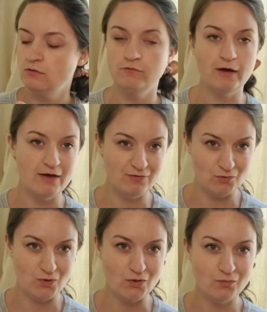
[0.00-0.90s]
5 in a
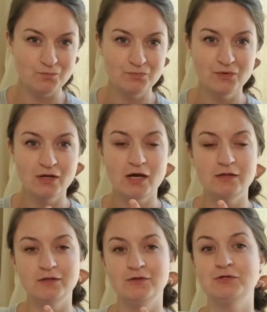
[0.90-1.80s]
Row, and
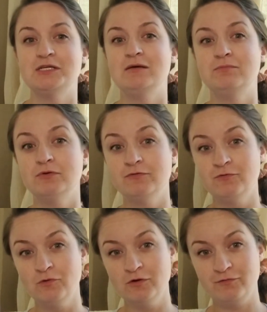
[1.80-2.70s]
then there's a
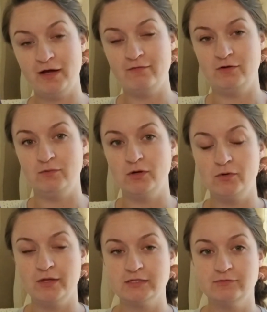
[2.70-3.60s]
Before 5 in a Row
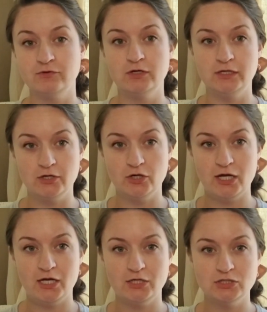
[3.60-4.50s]
that's for a younger
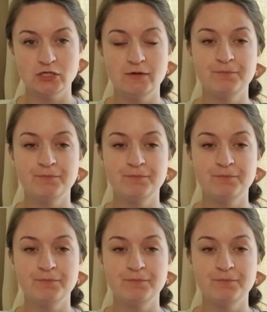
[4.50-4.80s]
age,